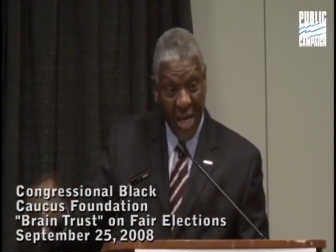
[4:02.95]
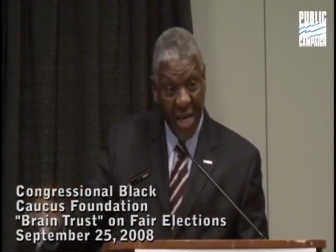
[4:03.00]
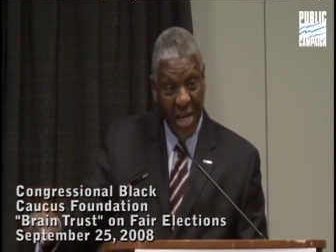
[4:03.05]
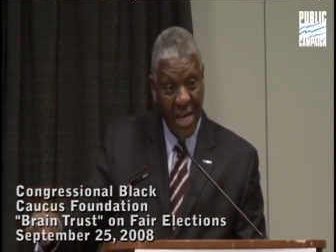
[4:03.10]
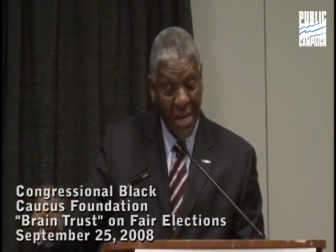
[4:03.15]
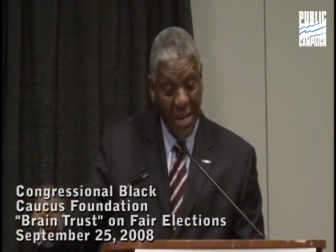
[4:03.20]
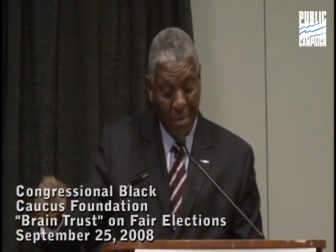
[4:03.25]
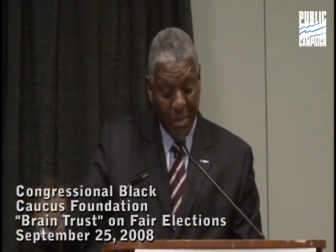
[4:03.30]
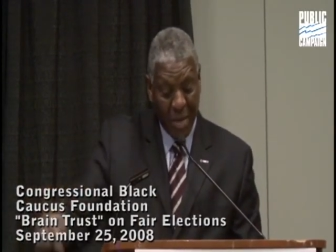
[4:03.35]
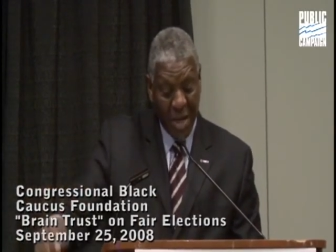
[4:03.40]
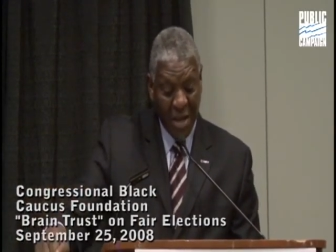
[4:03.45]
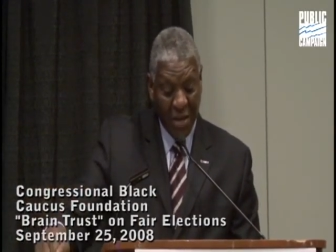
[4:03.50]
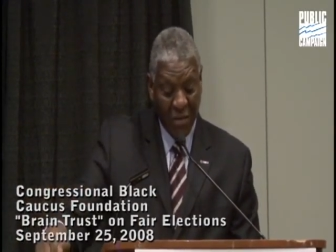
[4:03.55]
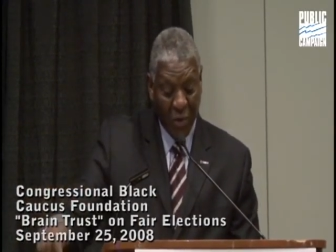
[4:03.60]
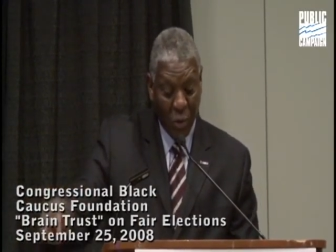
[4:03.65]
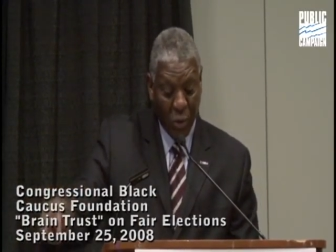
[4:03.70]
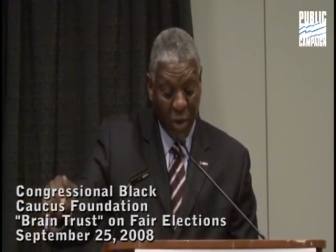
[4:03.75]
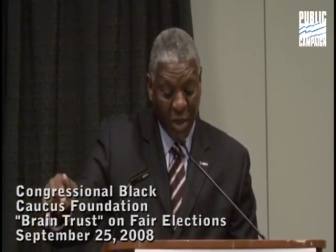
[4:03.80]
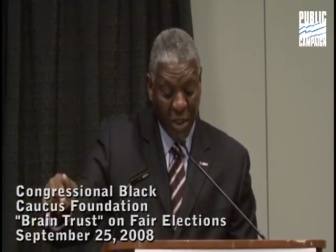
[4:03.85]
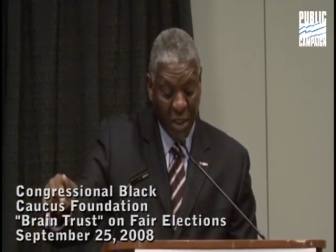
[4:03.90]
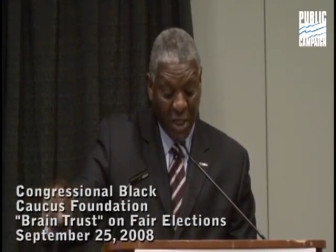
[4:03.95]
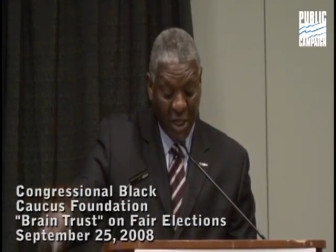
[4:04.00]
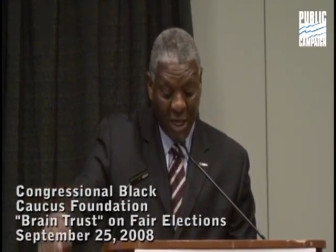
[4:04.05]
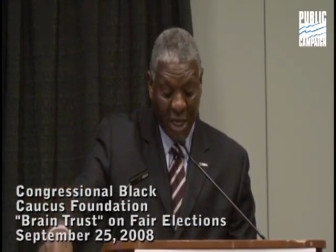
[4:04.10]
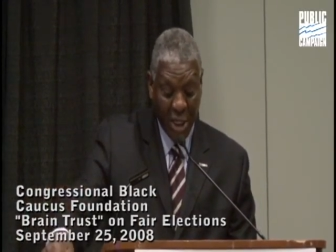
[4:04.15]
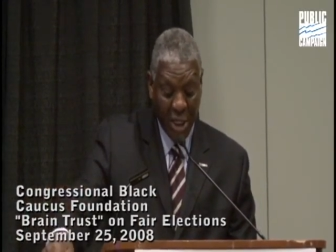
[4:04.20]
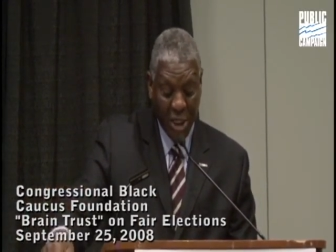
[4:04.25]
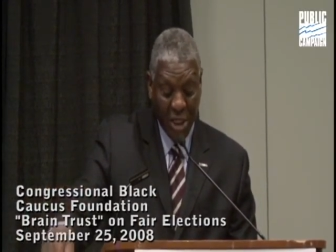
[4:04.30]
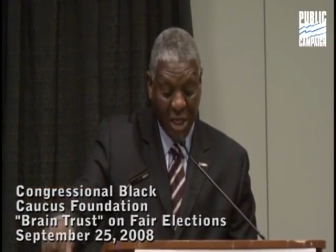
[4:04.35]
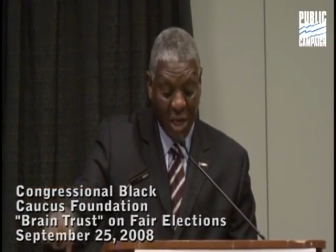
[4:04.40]
any meaningful
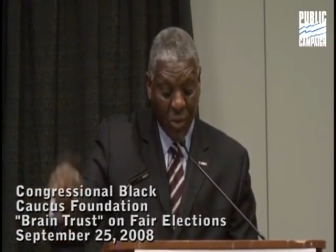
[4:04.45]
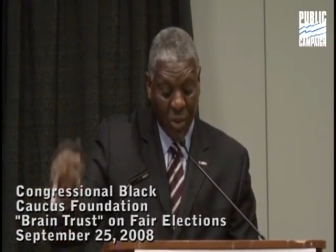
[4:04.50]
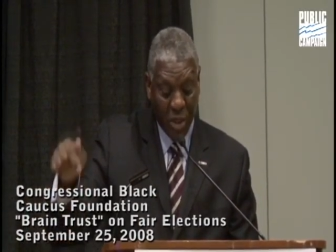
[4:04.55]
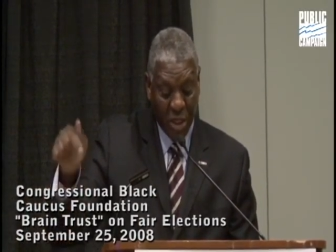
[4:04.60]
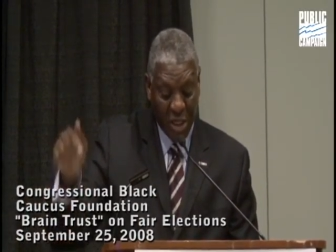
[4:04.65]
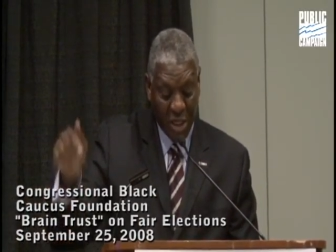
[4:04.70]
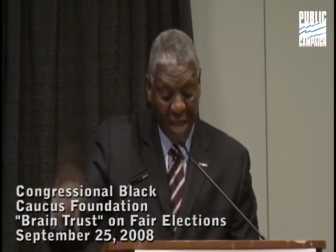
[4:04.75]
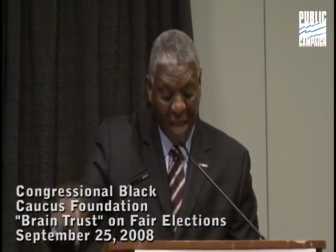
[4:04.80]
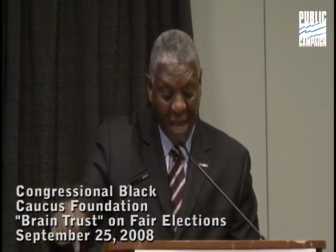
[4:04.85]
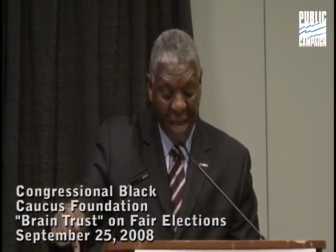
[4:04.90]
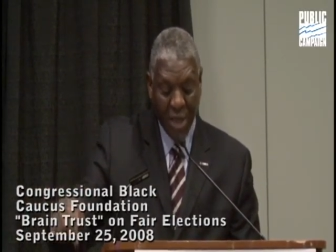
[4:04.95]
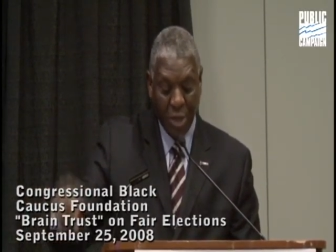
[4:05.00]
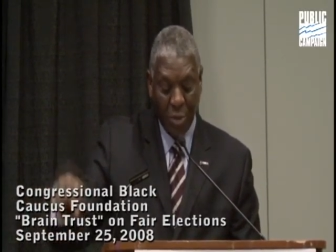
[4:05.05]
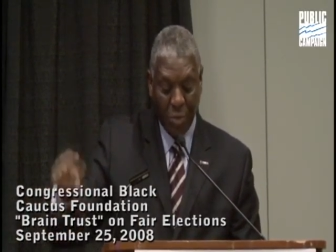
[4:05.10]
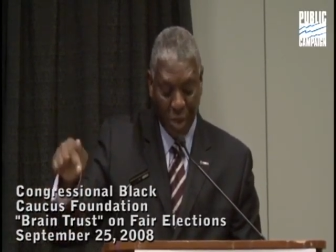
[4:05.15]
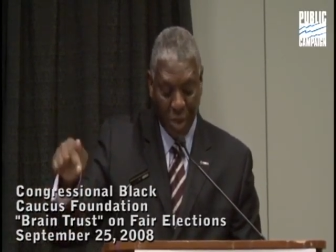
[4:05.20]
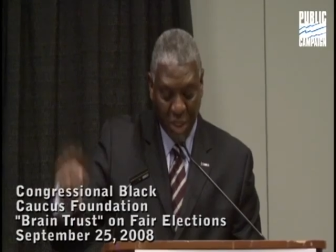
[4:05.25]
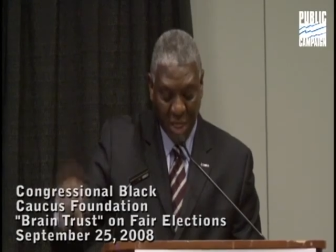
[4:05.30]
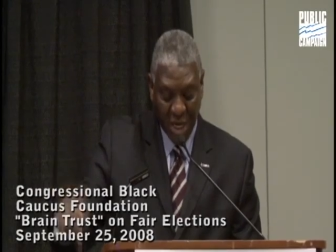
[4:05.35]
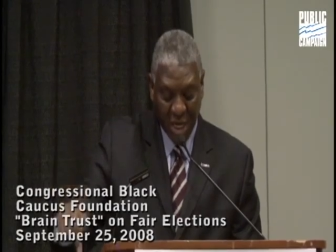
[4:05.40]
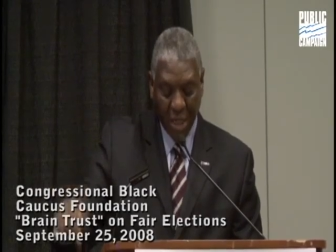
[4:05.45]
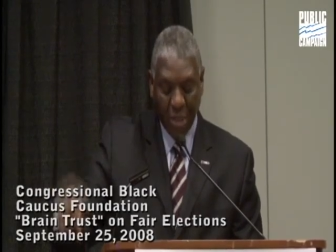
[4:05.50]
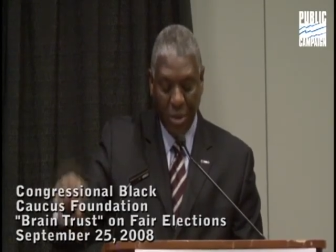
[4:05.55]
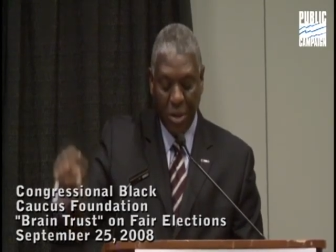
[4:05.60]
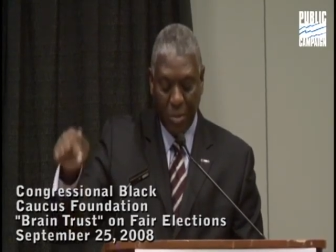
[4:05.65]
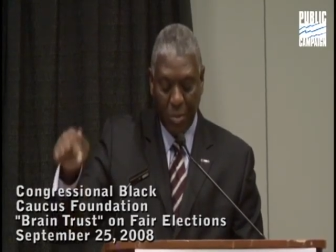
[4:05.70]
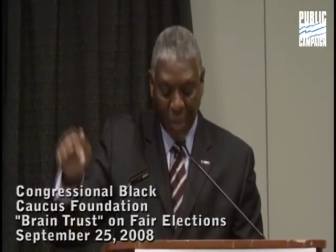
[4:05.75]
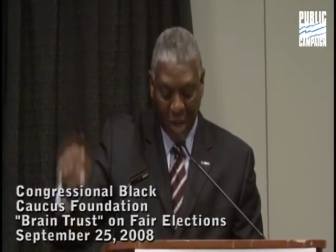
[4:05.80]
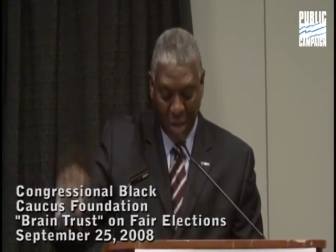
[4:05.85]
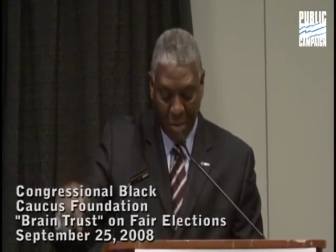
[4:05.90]
regulations that were designed to protect
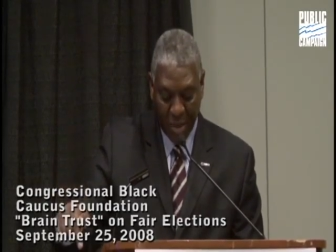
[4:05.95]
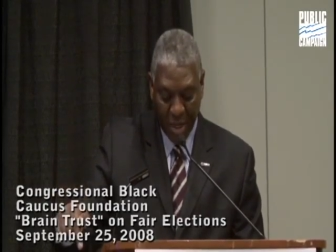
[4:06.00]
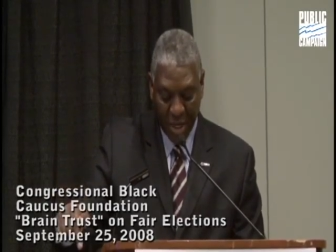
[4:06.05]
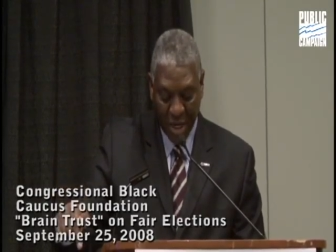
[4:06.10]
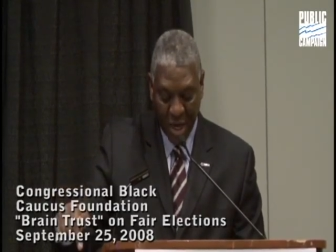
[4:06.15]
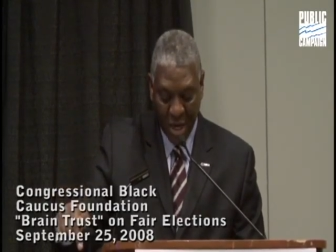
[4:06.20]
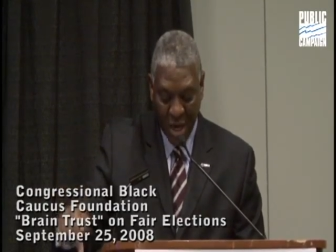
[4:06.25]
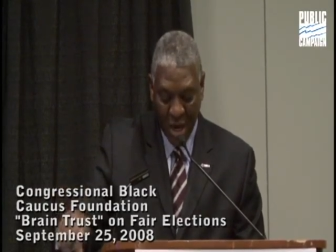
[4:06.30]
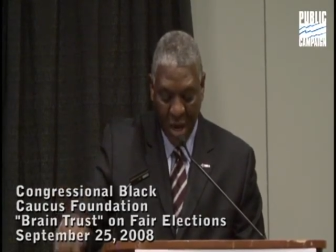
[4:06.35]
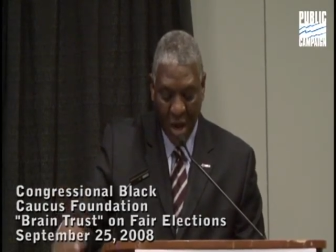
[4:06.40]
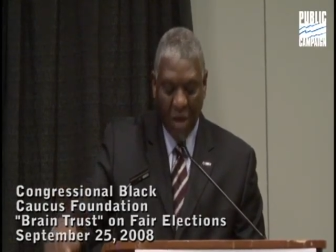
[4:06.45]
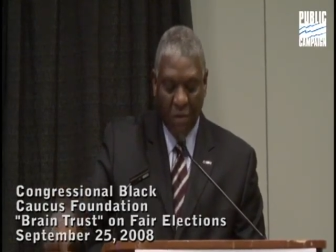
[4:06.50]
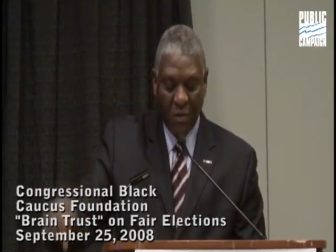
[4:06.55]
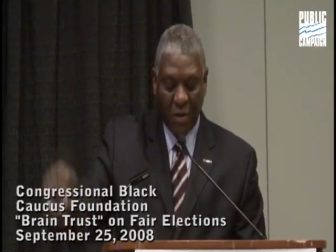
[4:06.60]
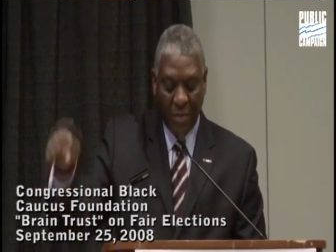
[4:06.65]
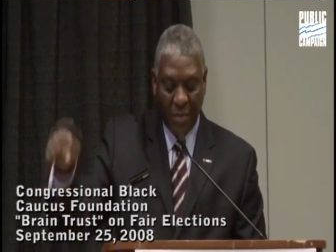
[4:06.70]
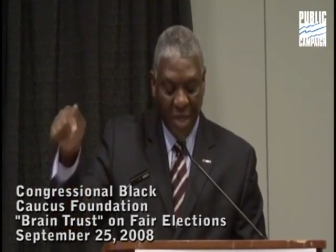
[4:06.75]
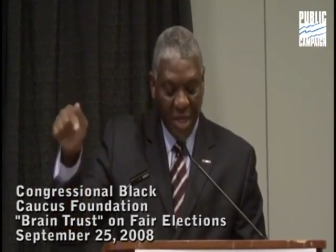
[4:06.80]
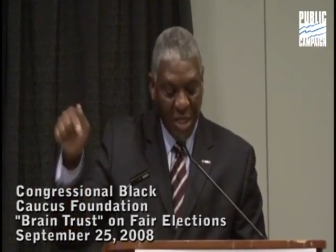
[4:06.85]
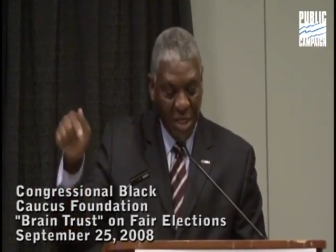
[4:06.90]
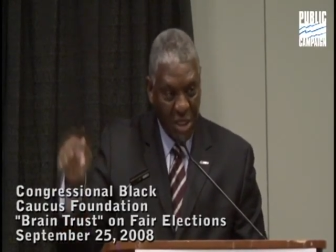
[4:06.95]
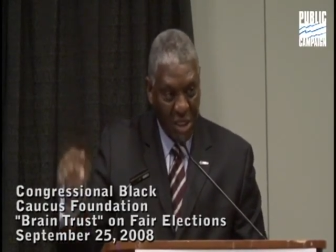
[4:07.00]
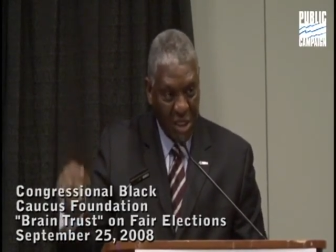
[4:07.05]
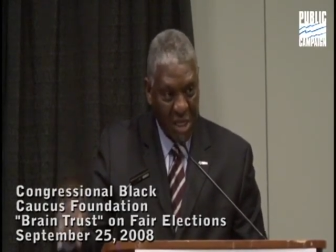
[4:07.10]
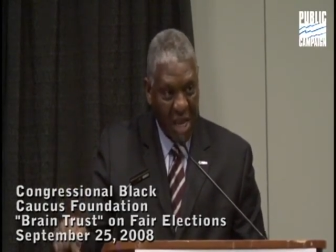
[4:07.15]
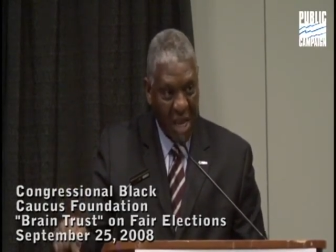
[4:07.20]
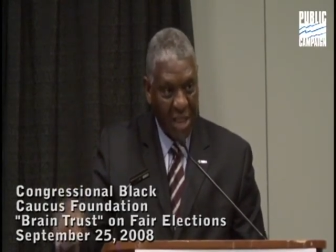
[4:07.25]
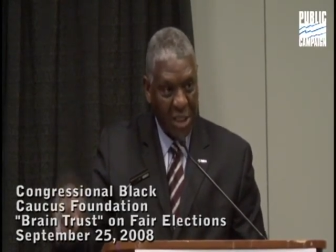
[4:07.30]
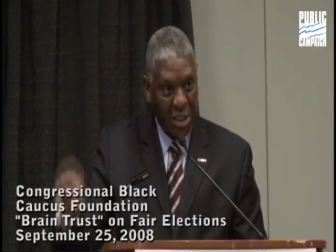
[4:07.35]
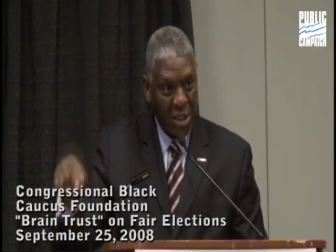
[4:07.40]
the public from these
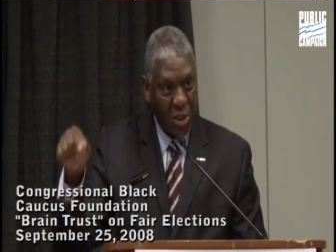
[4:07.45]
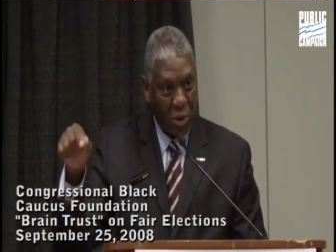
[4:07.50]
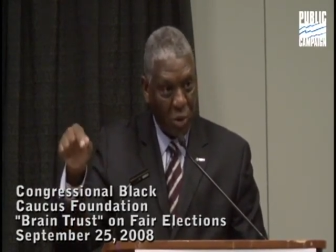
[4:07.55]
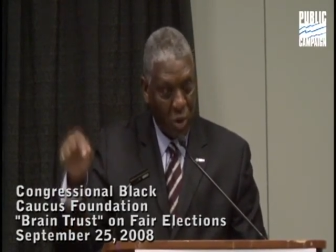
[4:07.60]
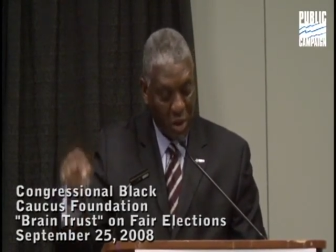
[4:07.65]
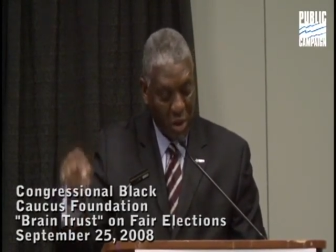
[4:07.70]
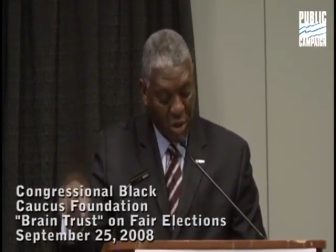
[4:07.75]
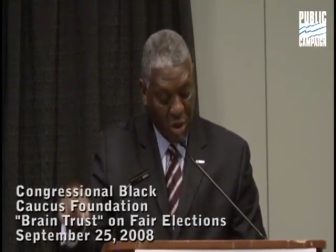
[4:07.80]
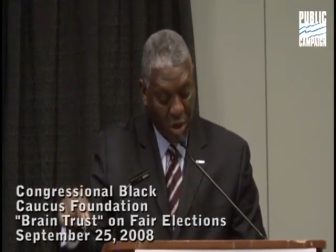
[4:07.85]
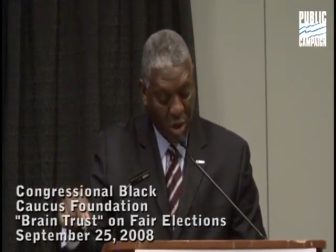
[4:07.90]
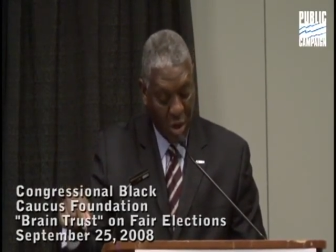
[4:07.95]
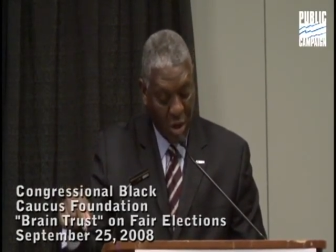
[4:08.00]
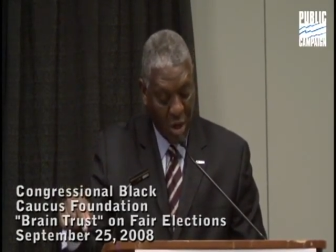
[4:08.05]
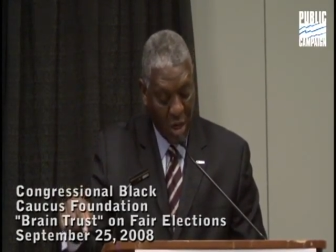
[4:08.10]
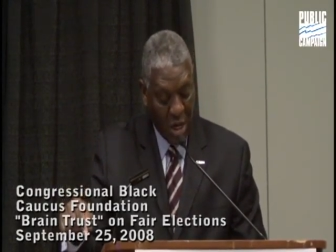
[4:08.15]
disasters to occur.